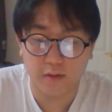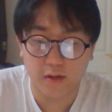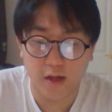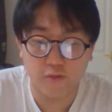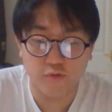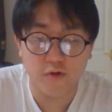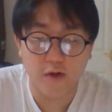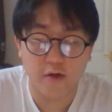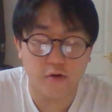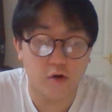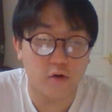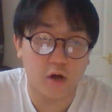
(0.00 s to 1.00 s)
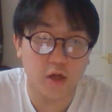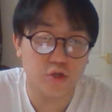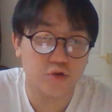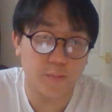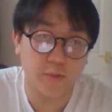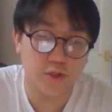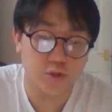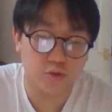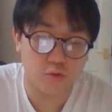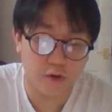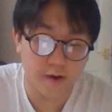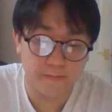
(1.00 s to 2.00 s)
And rewrite your own unscripted
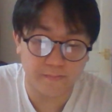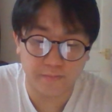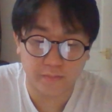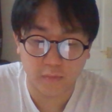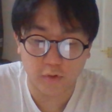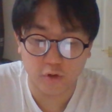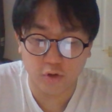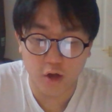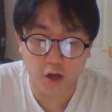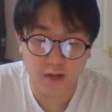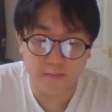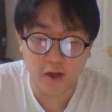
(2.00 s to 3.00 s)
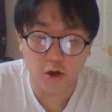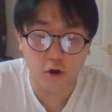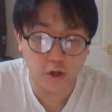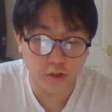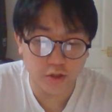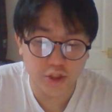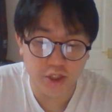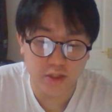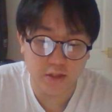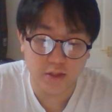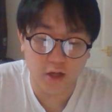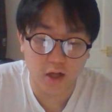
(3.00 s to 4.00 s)
story. Good luck, and may God,
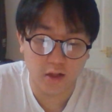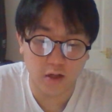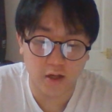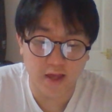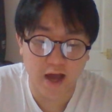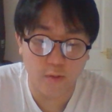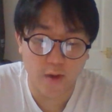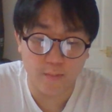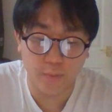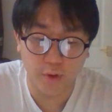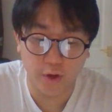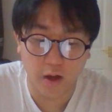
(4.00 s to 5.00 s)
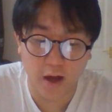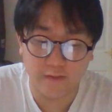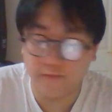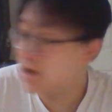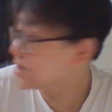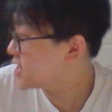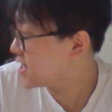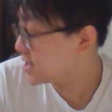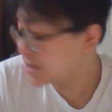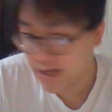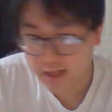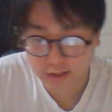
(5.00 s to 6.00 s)
Jesus, Allah, Yahweh, Buddha, advanced
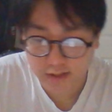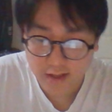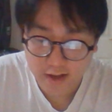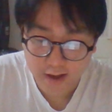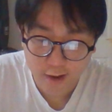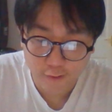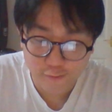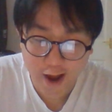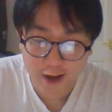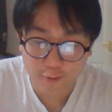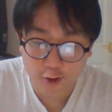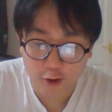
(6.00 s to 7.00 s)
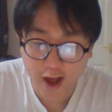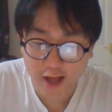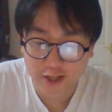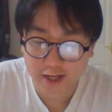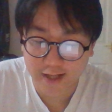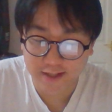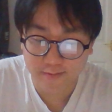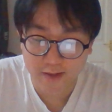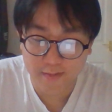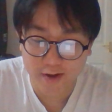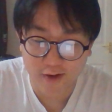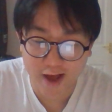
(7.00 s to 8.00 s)
ETs, random coagulating
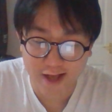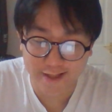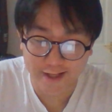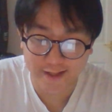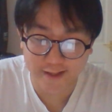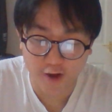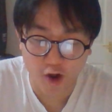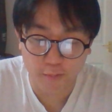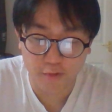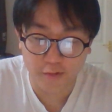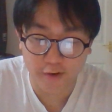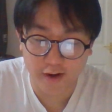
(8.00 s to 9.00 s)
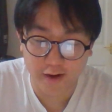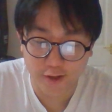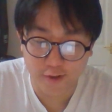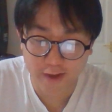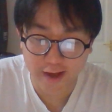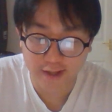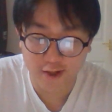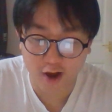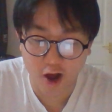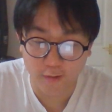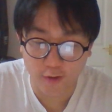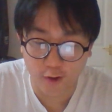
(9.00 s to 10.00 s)
amino acids, the opera, new age,
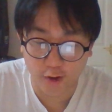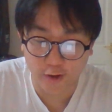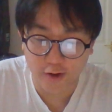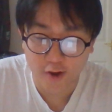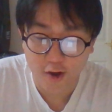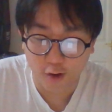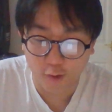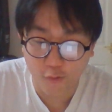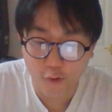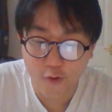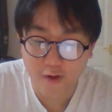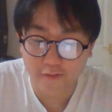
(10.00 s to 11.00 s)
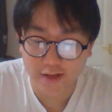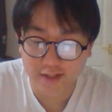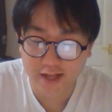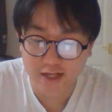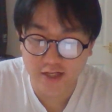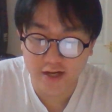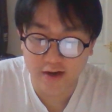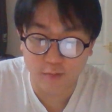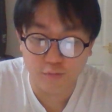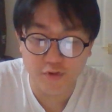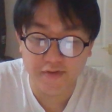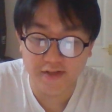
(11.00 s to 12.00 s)
karma god, or whoever has engineered our
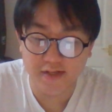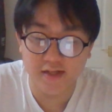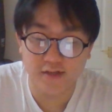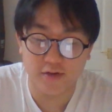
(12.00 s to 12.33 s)
brief existence